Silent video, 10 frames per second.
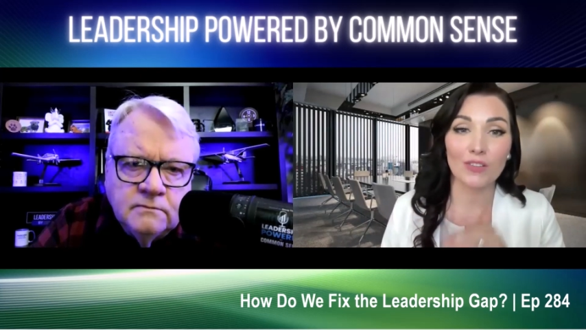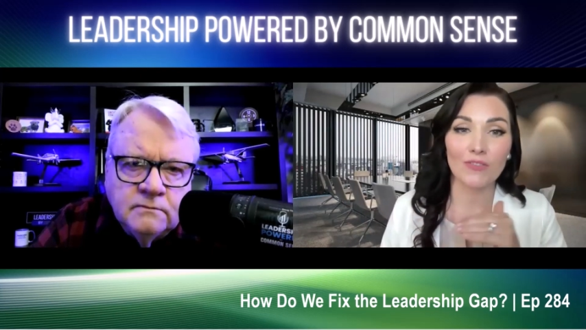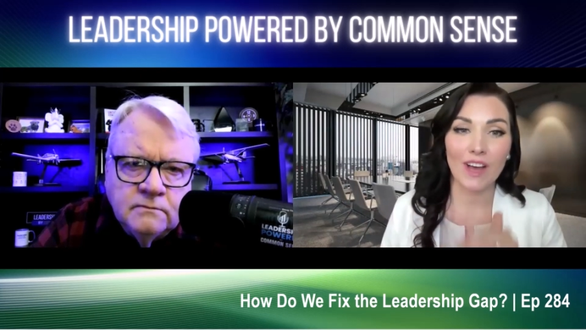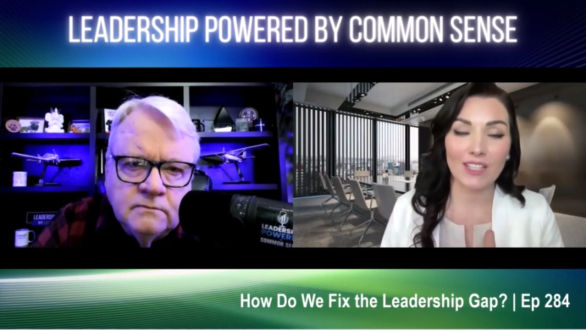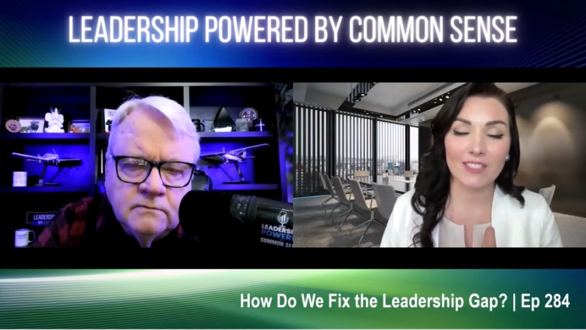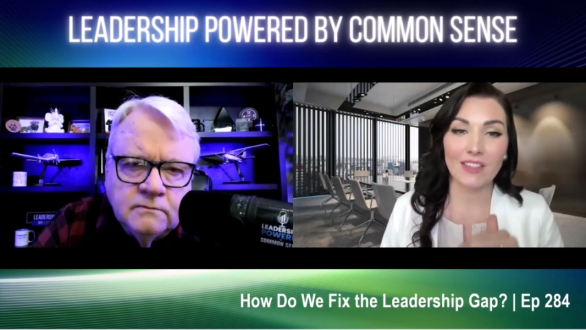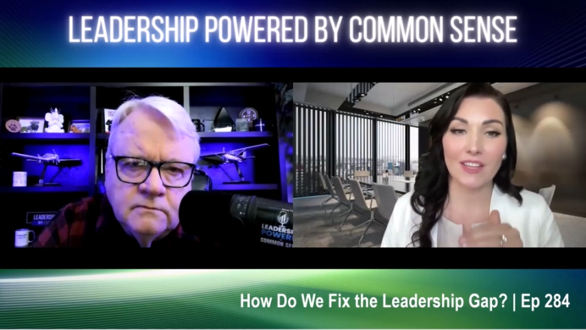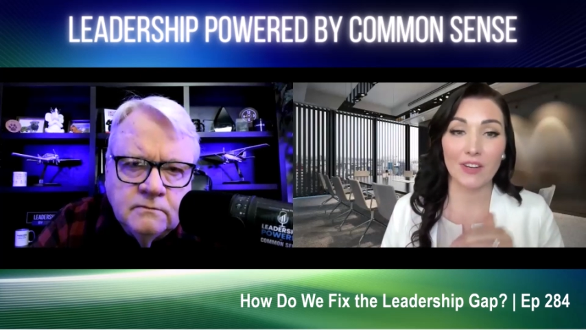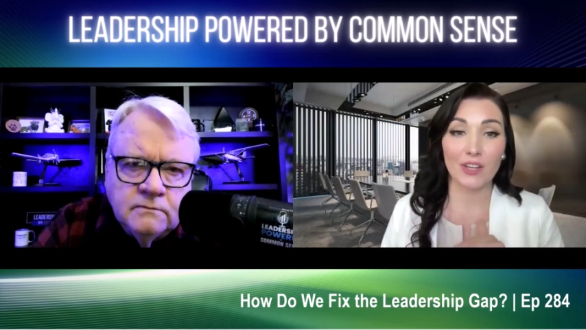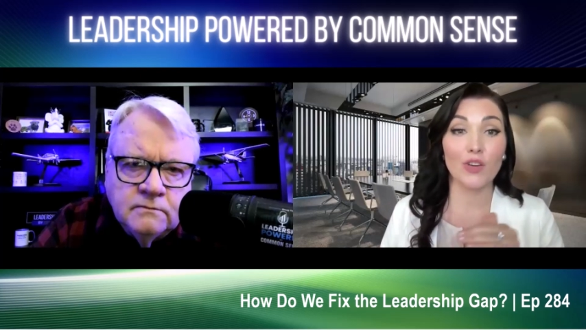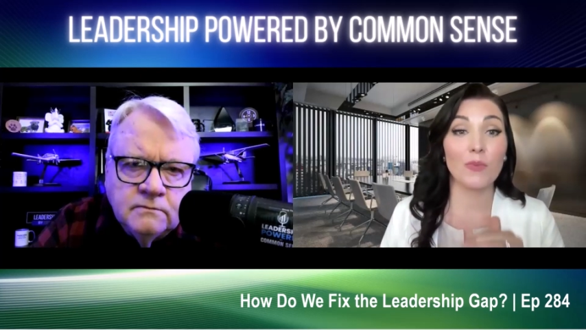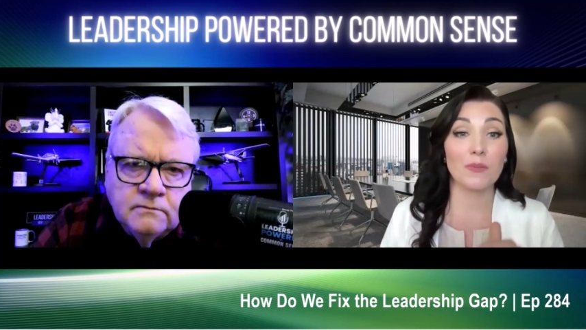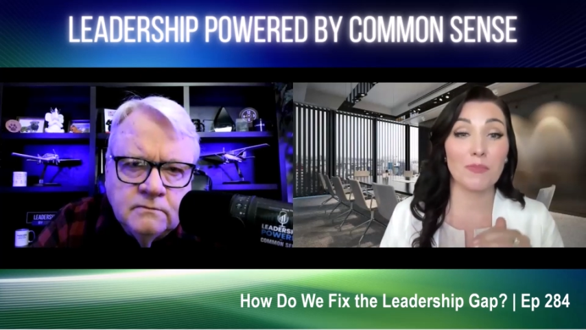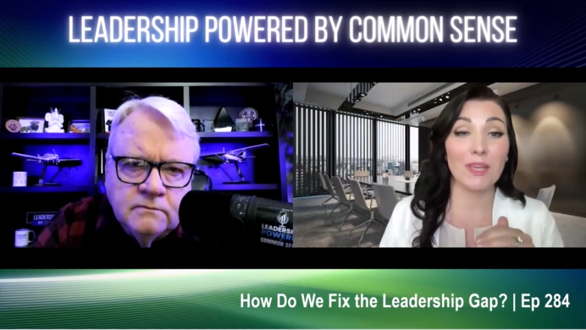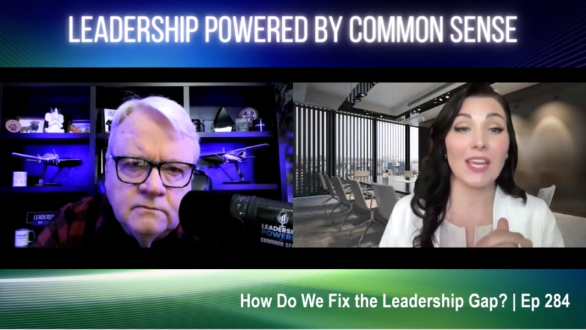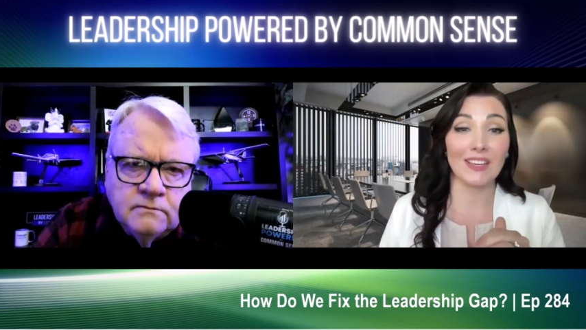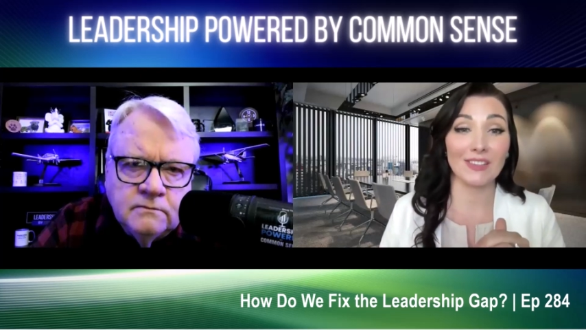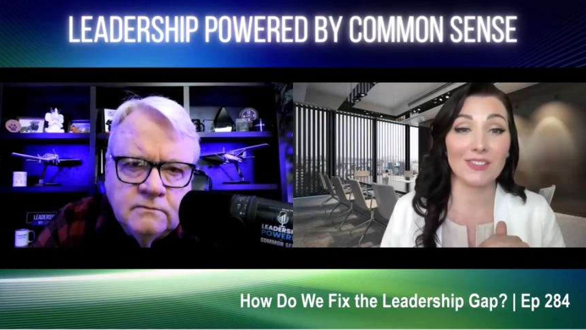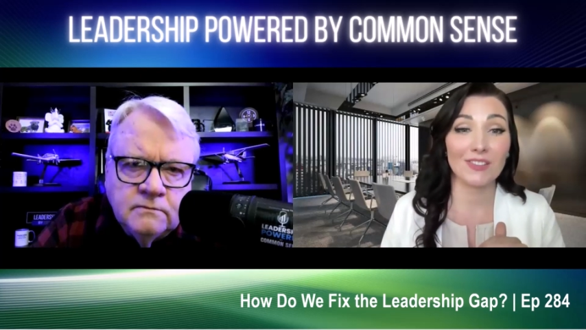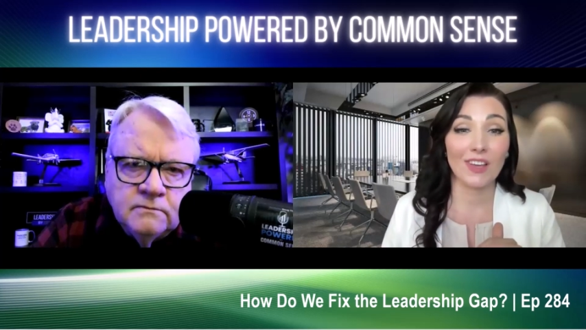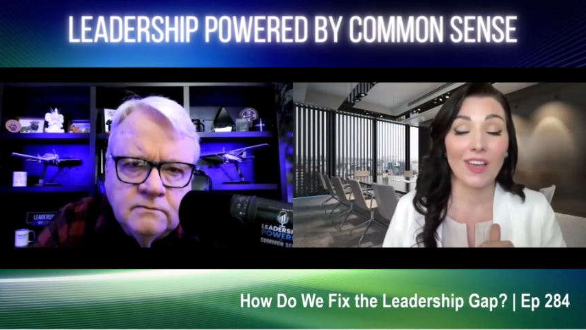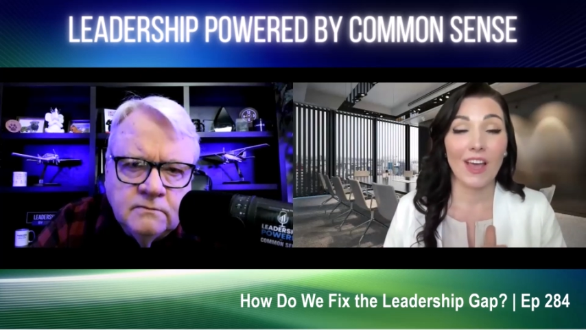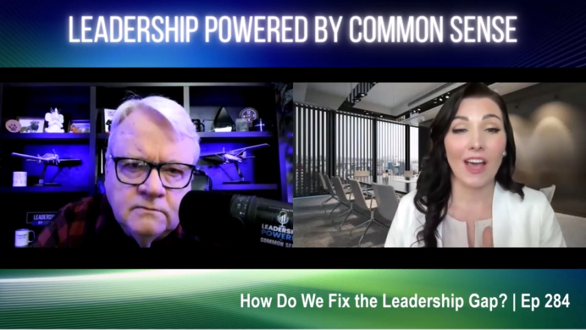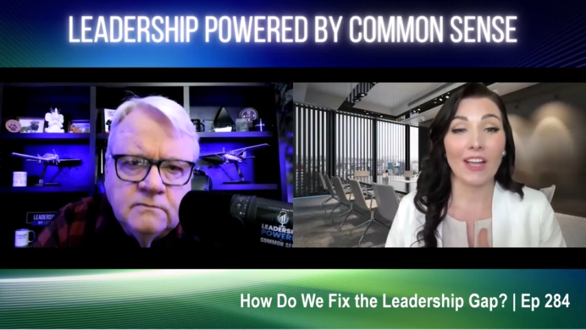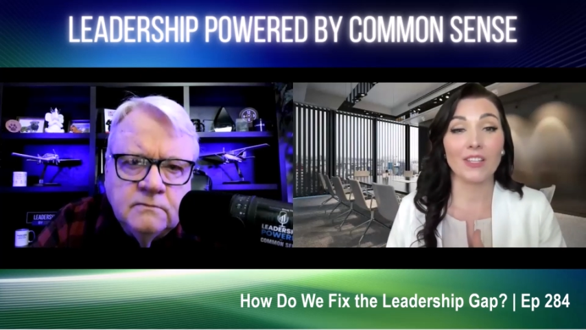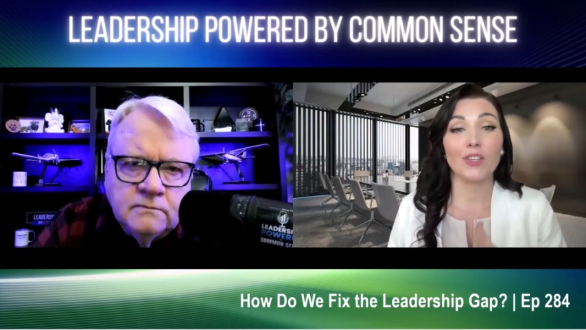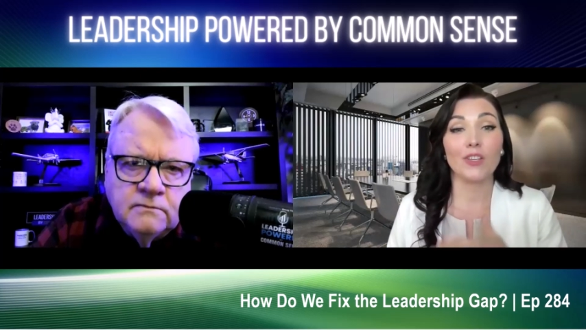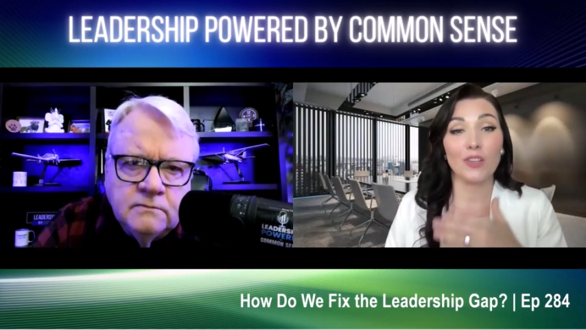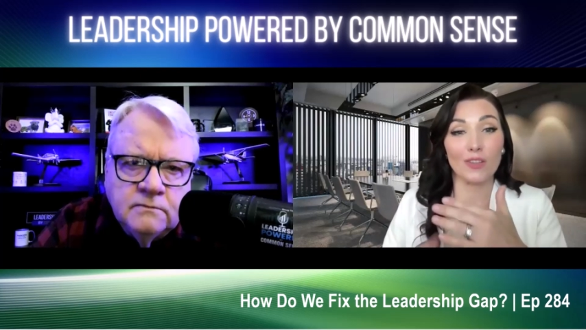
Speaker 1: the fact that they're human beings and